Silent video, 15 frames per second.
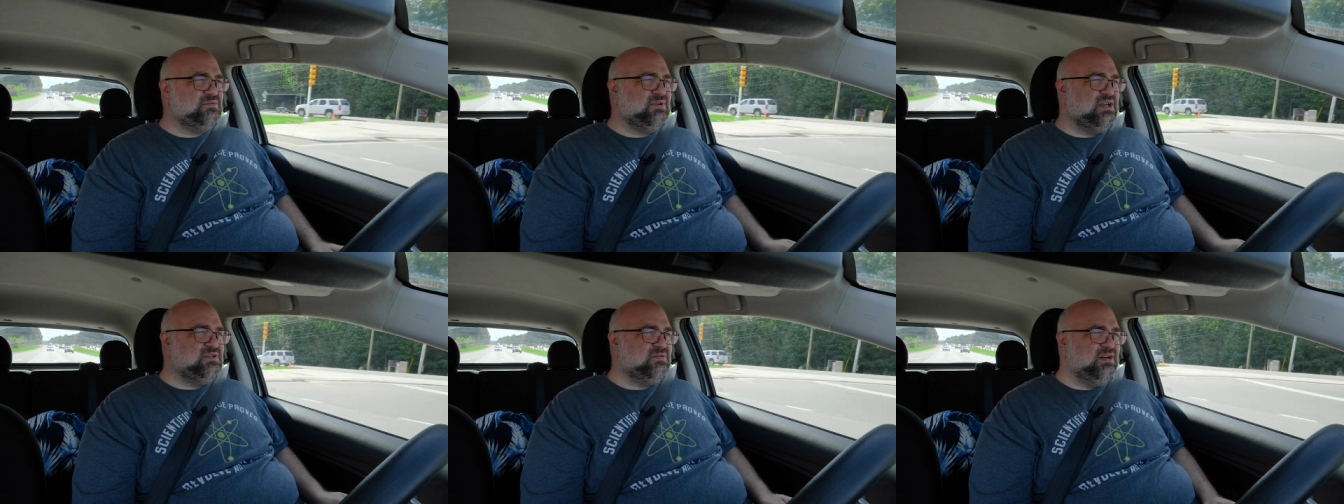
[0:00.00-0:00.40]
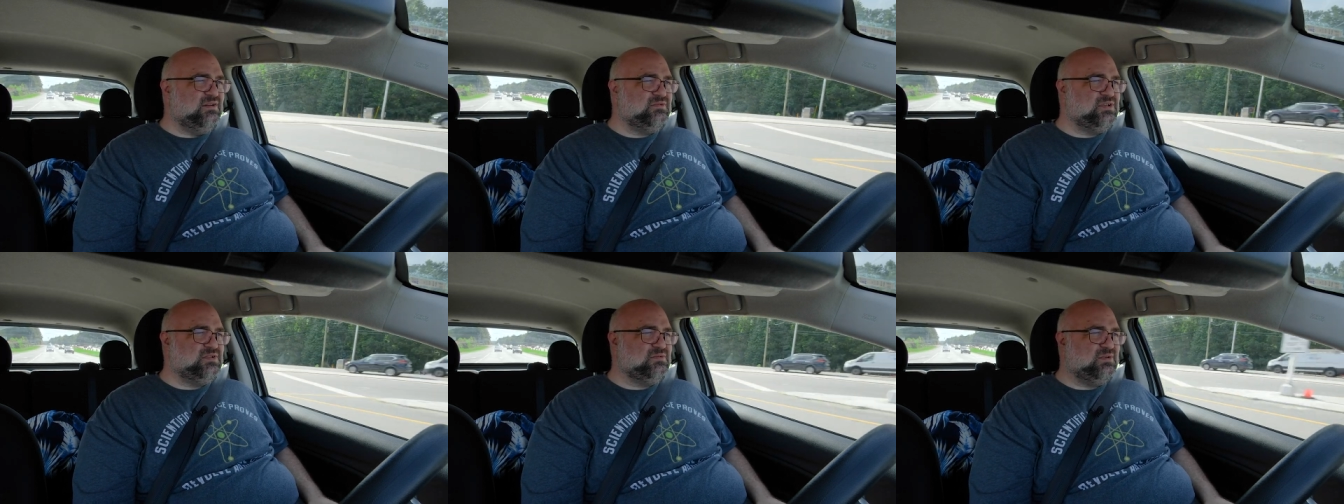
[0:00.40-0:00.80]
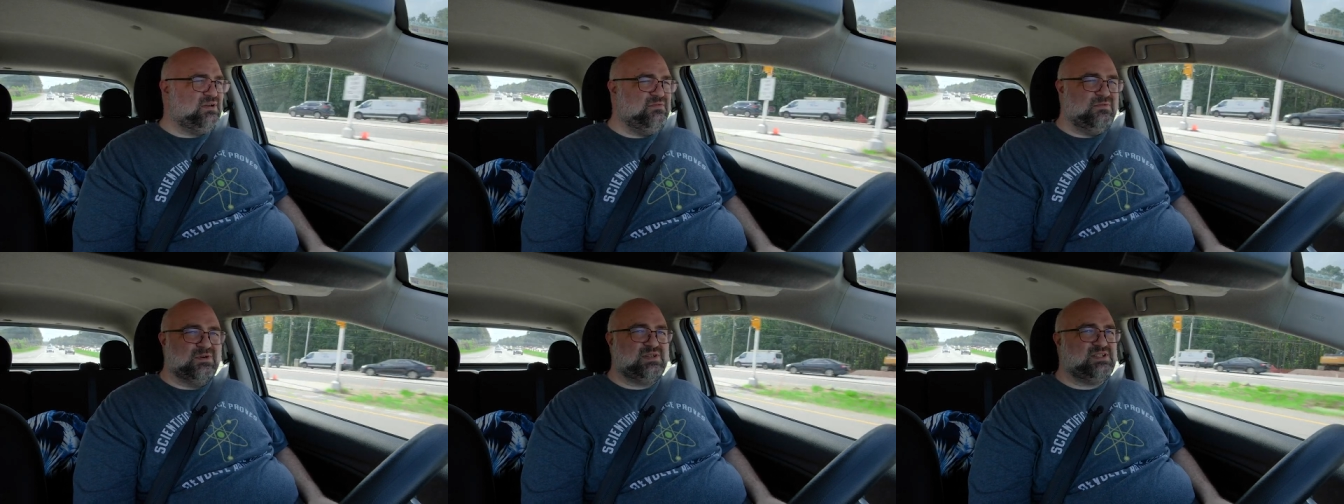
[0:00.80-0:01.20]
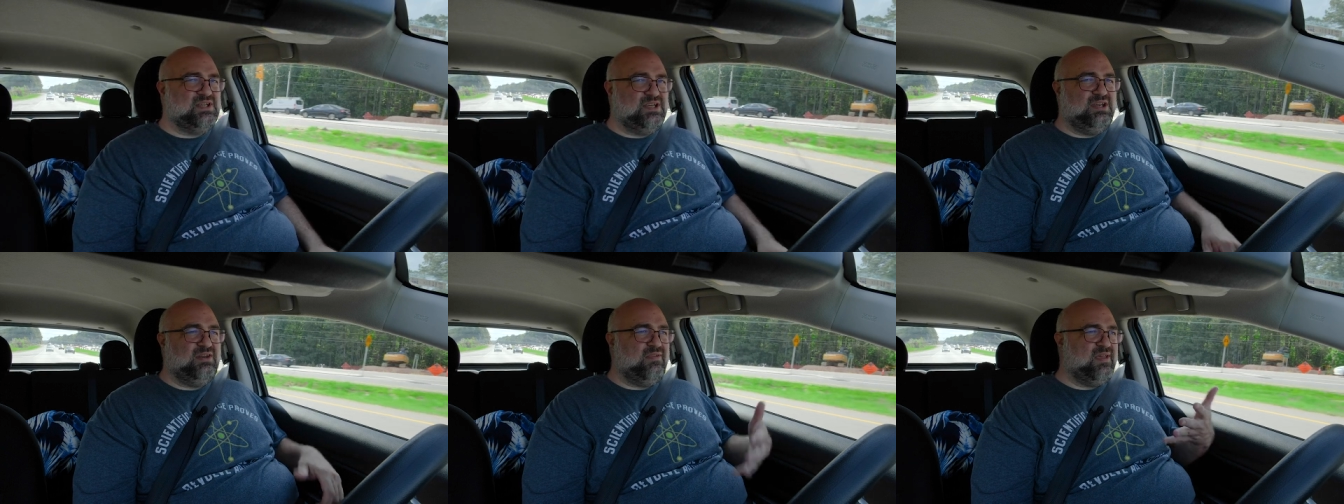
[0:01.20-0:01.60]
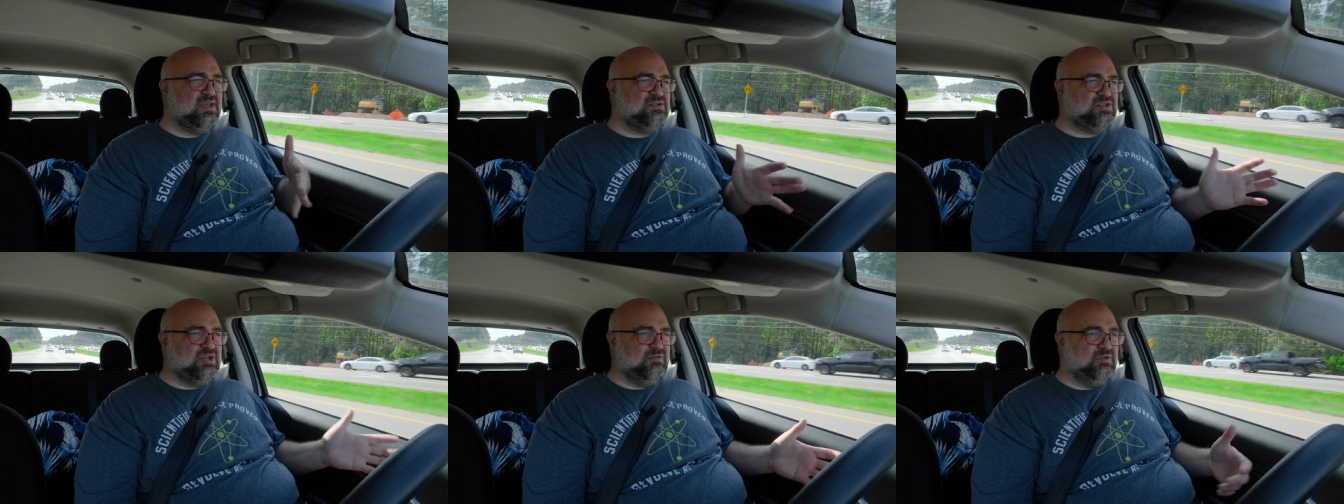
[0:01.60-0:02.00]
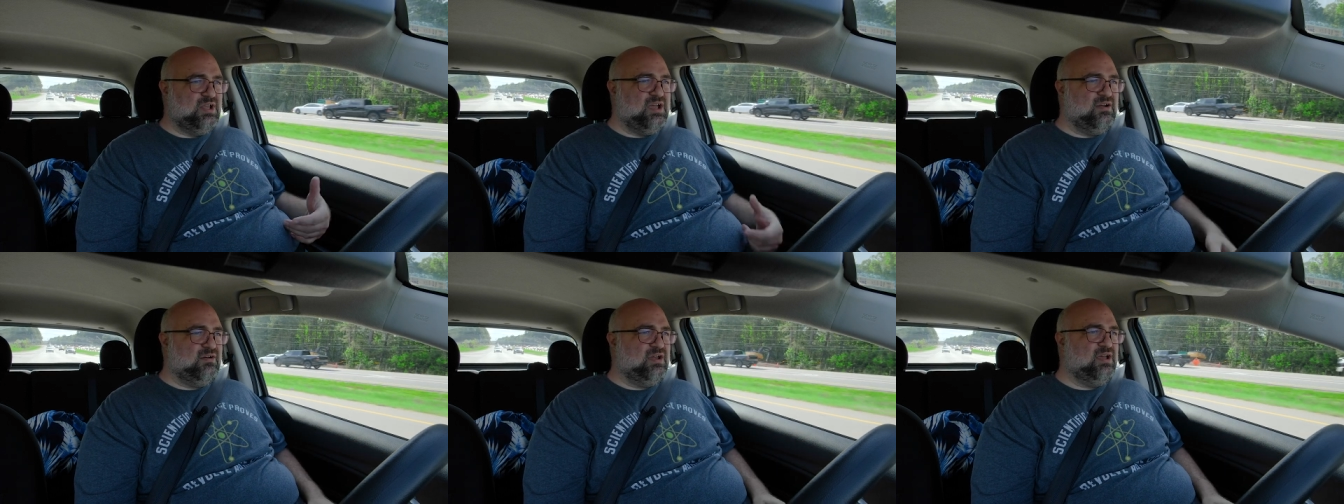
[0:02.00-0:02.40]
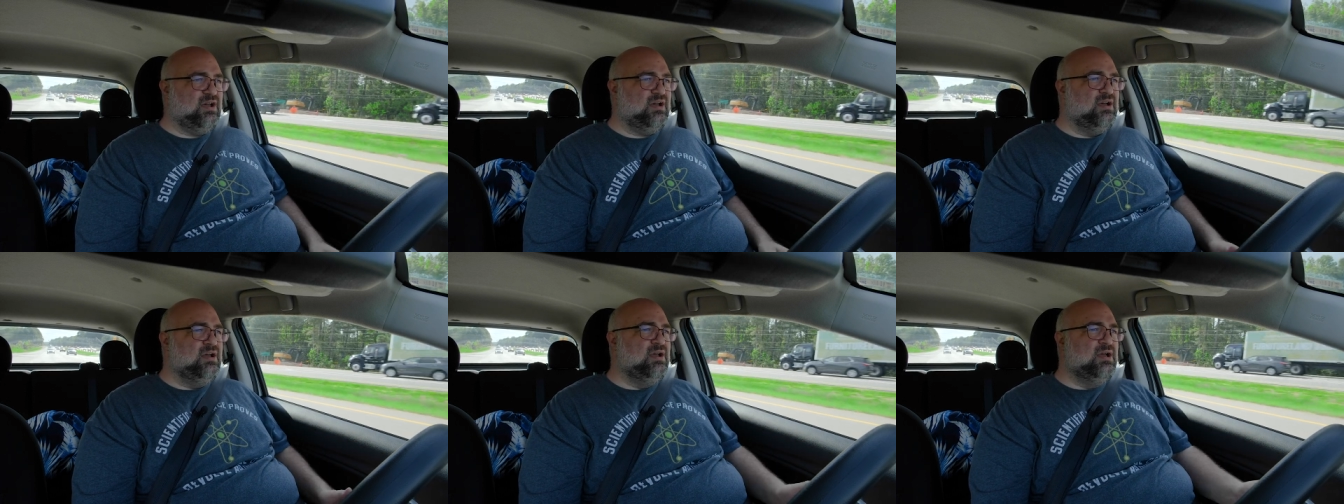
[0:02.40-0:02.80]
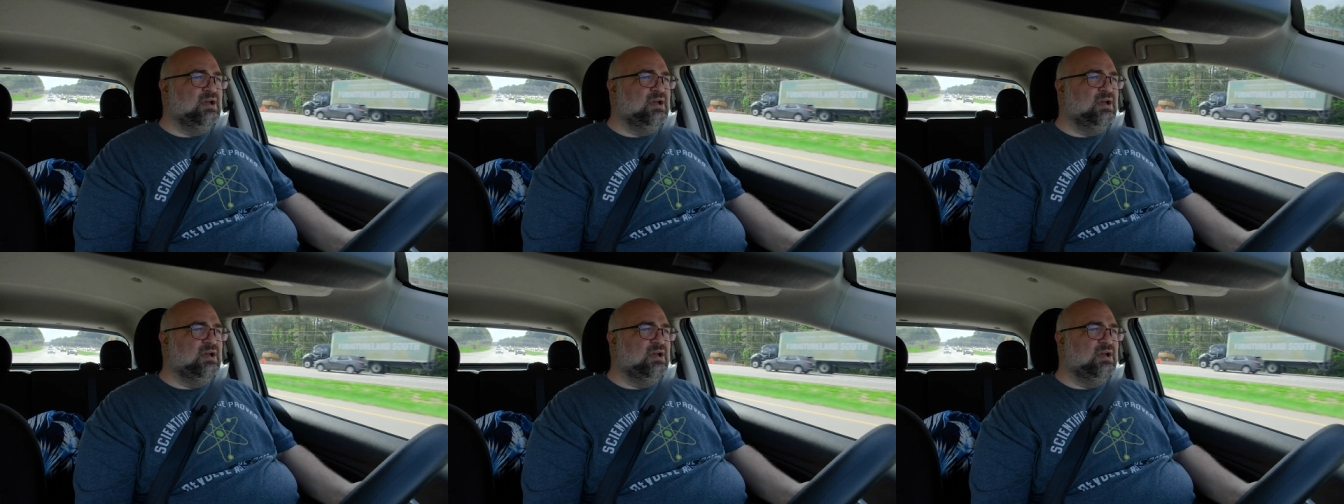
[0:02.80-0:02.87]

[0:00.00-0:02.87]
2012 to 2014, in that general area,